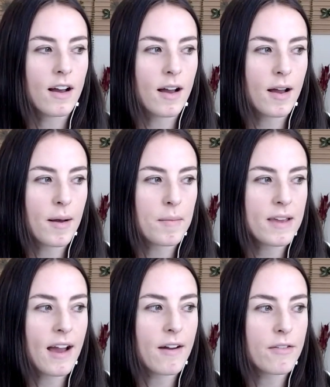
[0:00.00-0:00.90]
Um,
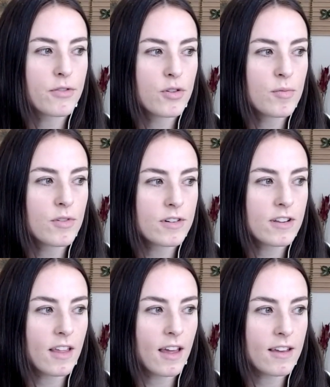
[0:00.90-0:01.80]
yeah, a few more
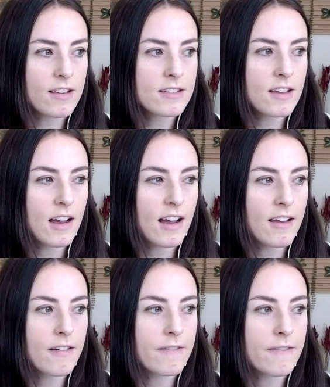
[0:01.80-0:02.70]
things.
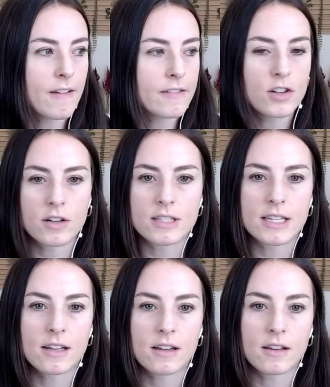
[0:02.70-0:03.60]
I've I've started
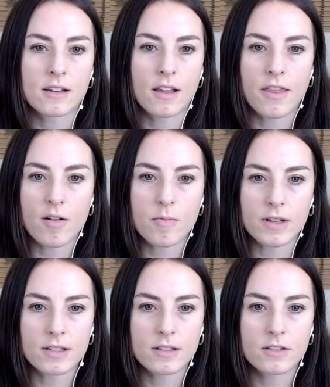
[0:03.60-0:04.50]
seeing a, a
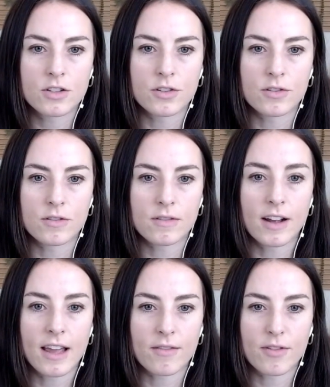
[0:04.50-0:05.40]
therapist to
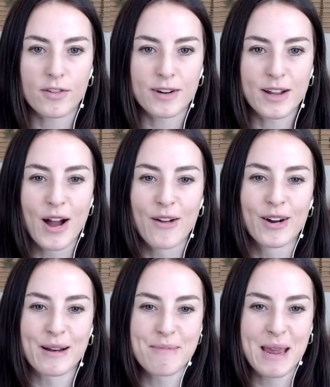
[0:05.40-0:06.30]
again for the
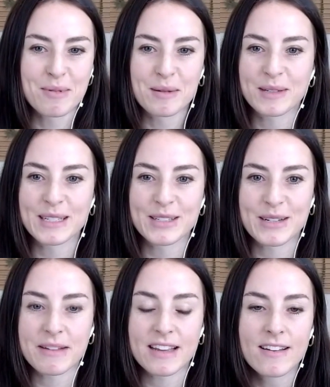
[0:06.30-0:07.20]
recovering people pleaser
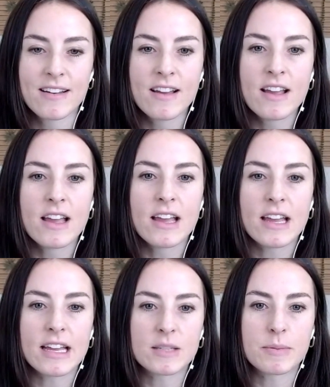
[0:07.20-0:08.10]
in me.
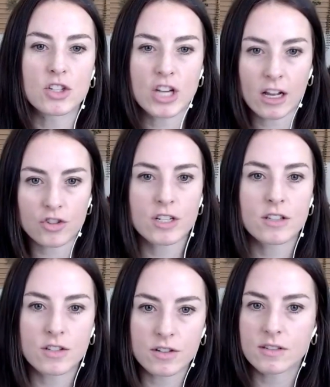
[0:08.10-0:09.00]
It's been challenging in
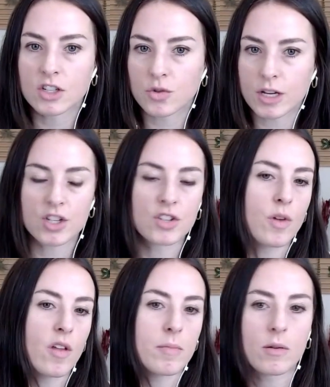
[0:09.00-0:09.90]
certain situations,
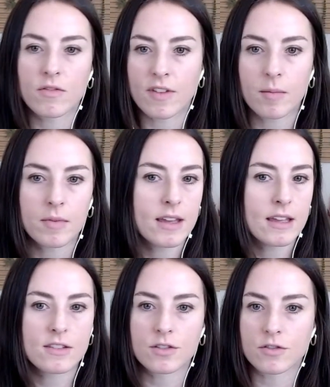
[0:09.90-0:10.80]
whether it be with family,
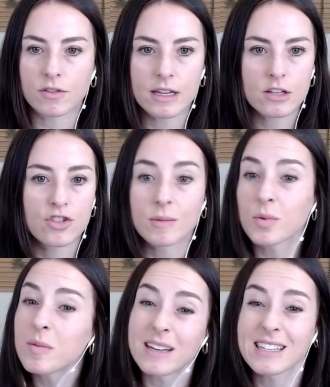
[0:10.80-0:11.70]
certain relationships
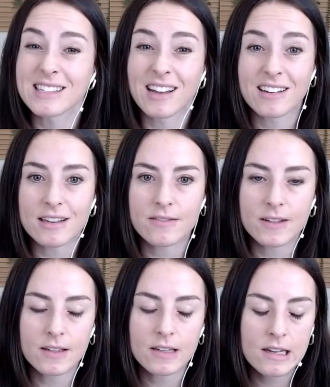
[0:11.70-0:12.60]
with my son,
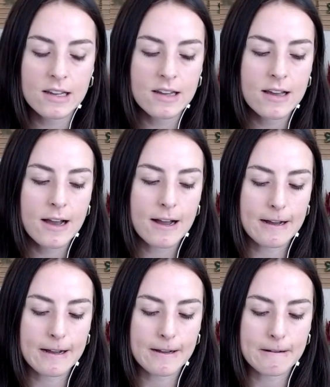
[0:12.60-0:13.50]
even
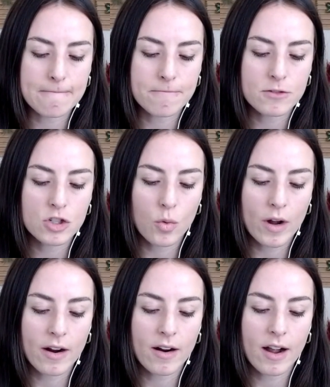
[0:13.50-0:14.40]
um, to
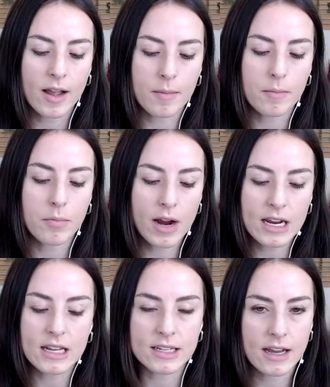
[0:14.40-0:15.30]
where I'm
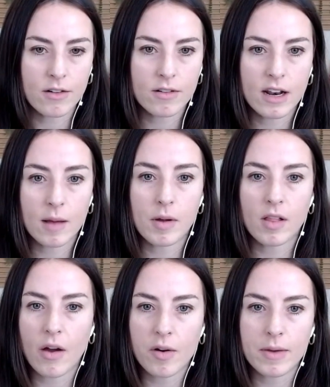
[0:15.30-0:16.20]
breaking it down and I'm
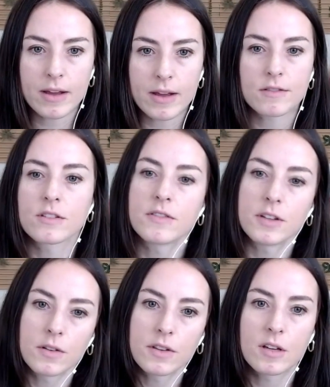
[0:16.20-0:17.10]
allowing myself to
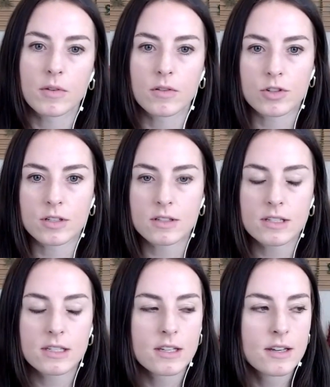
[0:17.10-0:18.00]
feel the
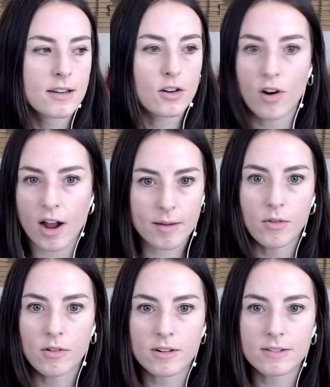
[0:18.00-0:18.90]
emotions, cry
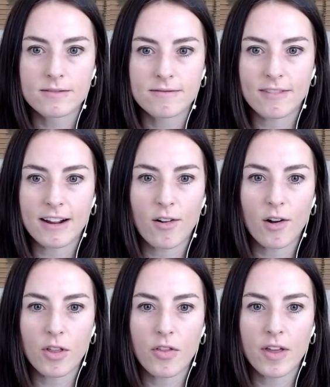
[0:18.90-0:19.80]
more, right?
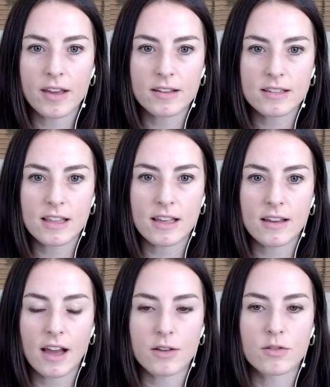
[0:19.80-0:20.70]
All the things
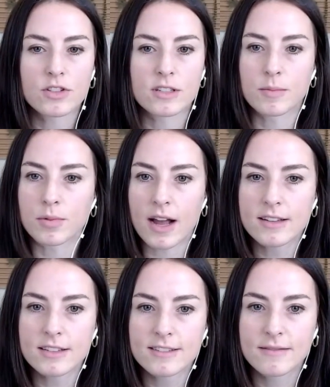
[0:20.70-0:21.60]
that I used to
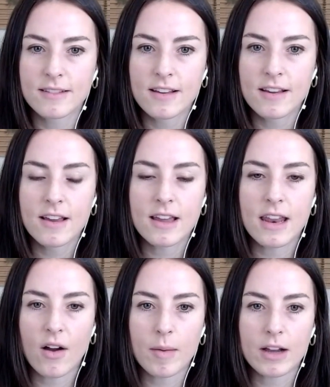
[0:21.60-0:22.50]
suppress.
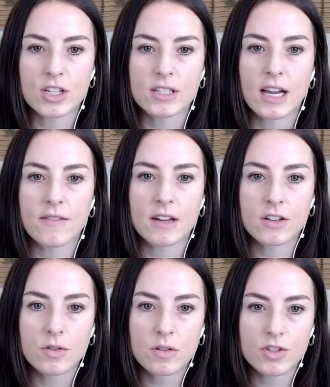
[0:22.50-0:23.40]
Now I'm actually diving
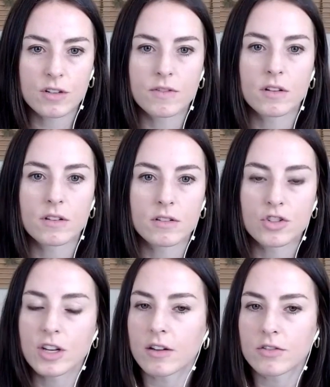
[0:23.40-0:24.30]
into it, which can feel a little
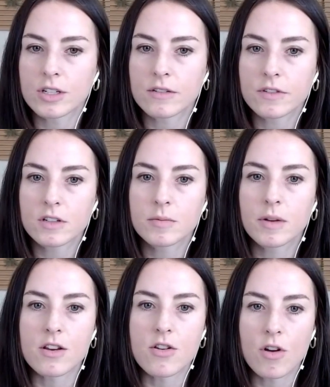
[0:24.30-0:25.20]
challenging at first, but
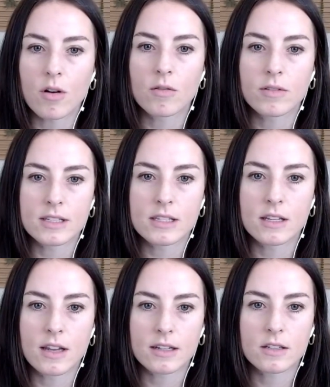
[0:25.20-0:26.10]
I know it's the
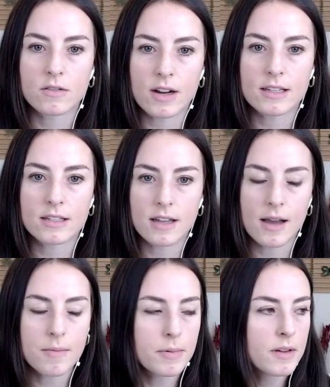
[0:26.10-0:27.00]
next right
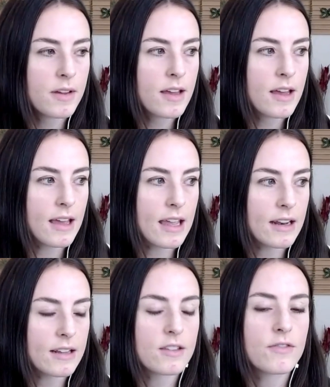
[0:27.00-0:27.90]
step
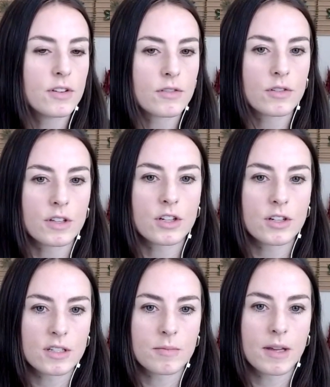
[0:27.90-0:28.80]
and it's feeling really
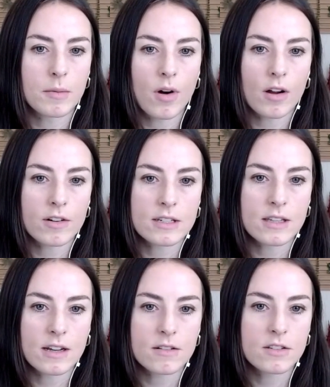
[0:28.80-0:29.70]
good to make progress
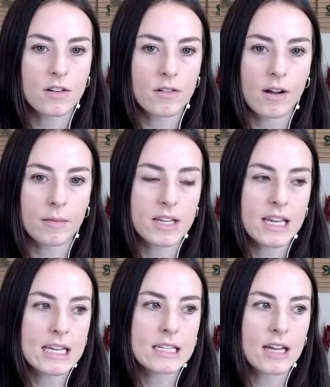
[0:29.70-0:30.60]
there. So I'm
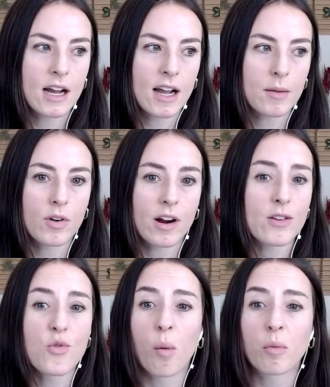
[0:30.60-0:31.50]
taking time where I
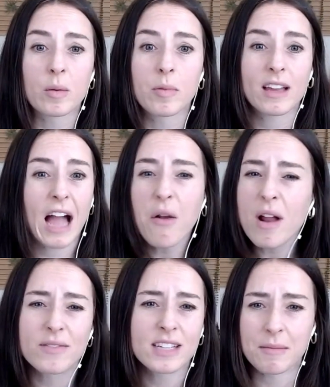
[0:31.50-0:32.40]
normally would be like, I
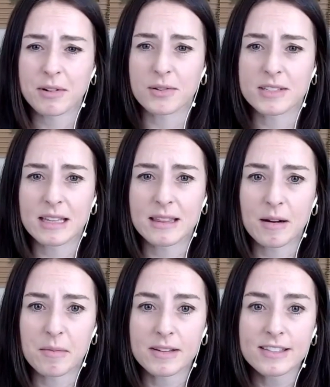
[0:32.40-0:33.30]
don't have time to go see a
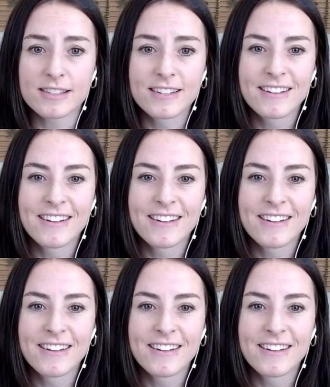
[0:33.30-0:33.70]
therapist.